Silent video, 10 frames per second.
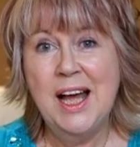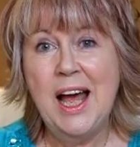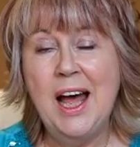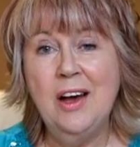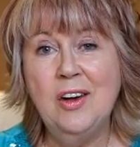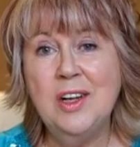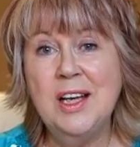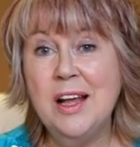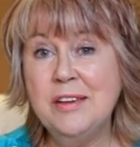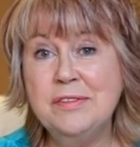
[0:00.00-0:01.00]
our
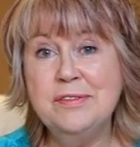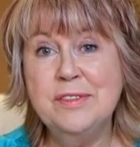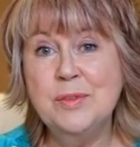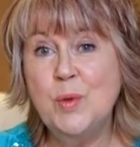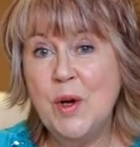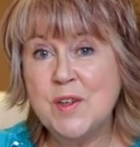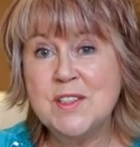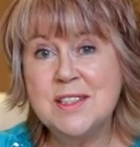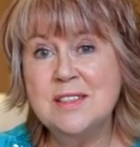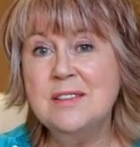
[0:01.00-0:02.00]
life
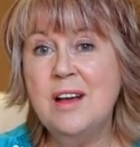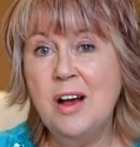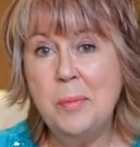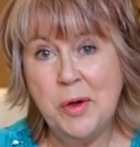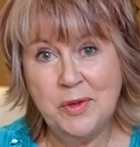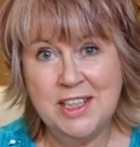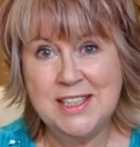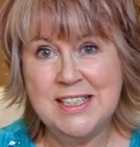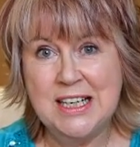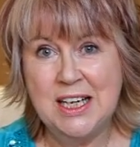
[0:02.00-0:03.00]
works
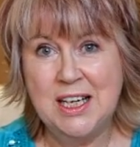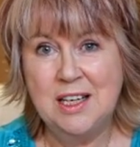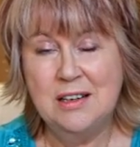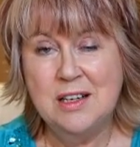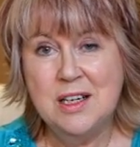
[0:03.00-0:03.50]
harmoniously.